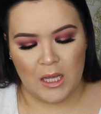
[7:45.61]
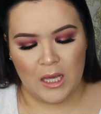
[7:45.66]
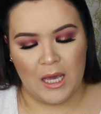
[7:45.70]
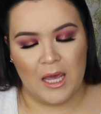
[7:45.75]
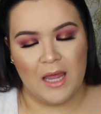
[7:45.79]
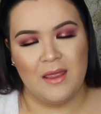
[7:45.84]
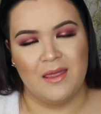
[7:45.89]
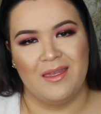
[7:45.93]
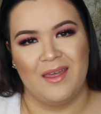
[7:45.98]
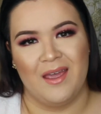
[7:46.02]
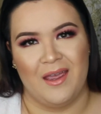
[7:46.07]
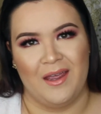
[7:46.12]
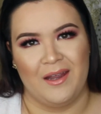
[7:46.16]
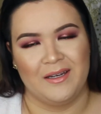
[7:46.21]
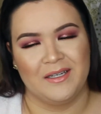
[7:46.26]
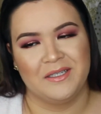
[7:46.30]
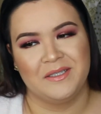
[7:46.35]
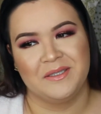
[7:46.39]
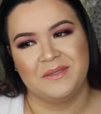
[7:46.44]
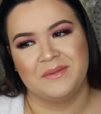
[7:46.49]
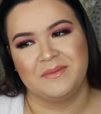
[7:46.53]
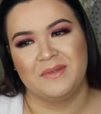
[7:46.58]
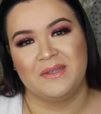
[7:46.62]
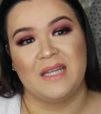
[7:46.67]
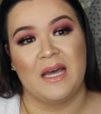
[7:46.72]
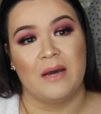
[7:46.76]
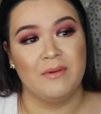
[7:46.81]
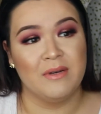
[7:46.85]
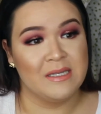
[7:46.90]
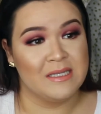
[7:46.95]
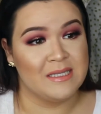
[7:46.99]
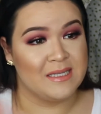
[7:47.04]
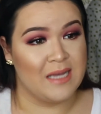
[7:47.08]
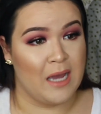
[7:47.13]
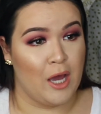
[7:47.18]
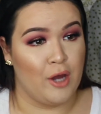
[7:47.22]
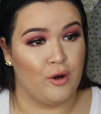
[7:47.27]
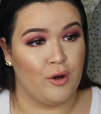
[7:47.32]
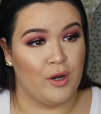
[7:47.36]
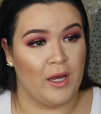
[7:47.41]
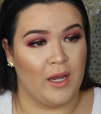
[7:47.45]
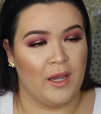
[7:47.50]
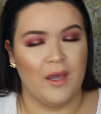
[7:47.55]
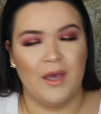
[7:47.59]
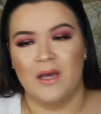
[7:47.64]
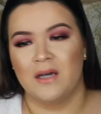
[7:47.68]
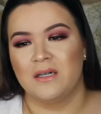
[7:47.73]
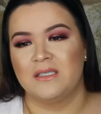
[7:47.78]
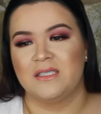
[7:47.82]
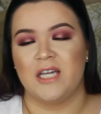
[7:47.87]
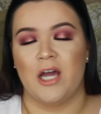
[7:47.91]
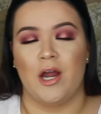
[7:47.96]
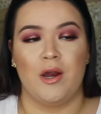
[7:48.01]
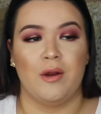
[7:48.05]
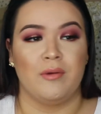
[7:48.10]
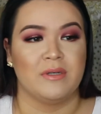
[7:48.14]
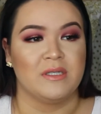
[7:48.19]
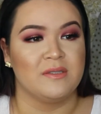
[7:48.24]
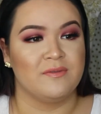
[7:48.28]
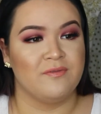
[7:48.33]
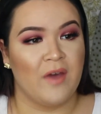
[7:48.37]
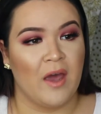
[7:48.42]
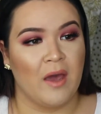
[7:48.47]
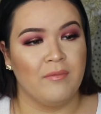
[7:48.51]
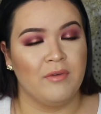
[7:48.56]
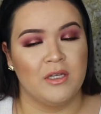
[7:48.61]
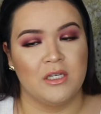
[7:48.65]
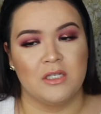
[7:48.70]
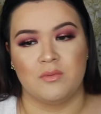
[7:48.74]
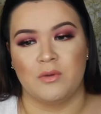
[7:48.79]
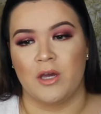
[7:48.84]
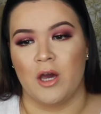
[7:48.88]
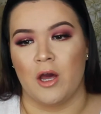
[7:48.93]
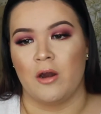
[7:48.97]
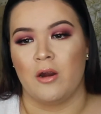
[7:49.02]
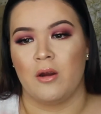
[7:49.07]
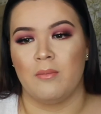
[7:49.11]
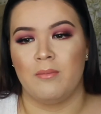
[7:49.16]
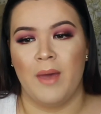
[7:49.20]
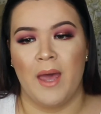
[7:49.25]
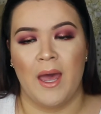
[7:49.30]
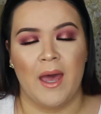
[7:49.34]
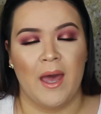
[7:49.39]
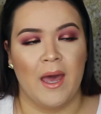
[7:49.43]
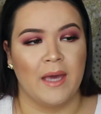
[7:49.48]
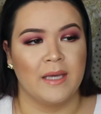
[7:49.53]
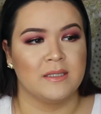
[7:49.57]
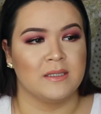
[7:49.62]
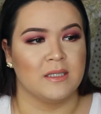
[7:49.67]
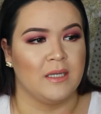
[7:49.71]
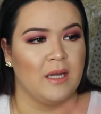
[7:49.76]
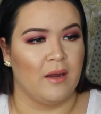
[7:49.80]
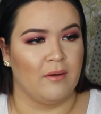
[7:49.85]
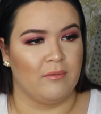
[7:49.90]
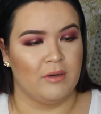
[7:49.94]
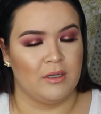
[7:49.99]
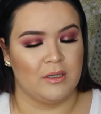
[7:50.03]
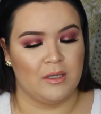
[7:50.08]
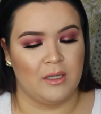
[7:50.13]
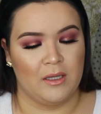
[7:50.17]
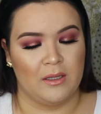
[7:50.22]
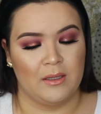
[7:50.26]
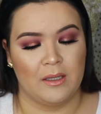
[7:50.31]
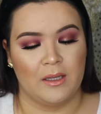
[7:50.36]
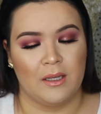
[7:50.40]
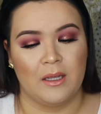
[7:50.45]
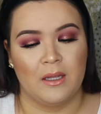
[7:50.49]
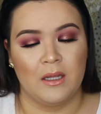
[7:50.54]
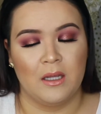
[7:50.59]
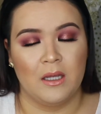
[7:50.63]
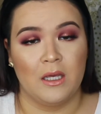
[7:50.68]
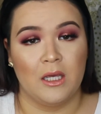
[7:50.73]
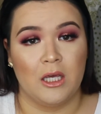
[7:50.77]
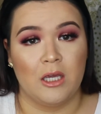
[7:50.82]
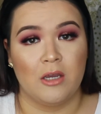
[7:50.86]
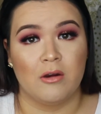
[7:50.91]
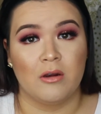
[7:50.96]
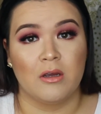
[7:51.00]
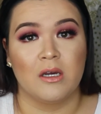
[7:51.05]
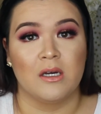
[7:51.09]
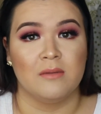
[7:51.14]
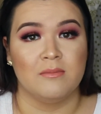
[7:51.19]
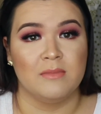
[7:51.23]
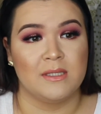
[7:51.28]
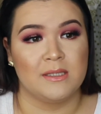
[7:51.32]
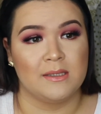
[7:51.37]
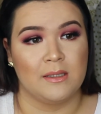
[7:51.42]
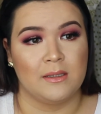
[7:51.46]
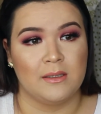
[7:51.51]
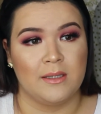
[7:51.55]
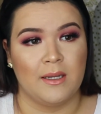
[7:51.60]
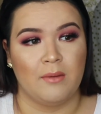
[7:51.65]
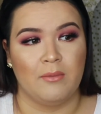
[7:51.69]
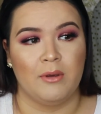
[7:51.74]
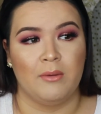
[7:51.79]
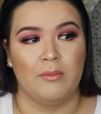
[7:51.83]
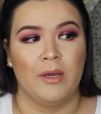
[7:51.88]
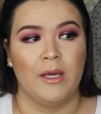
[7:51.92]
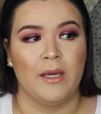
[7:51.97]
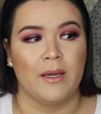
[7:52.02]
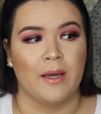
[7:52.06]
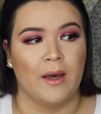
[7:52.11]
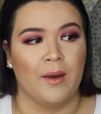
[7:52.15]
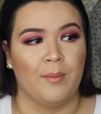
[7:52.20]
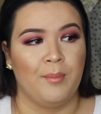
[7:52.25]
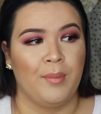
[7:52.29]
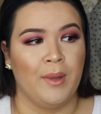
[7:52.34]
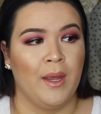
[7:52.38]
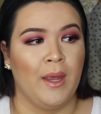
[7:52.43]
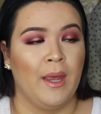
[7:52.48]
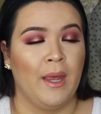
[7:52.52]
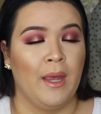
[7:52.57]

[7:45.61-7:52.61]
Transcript: And then that was Saturday. Saturday was fabulous. We got our bags and everything. Here comes Sunday. We wake up.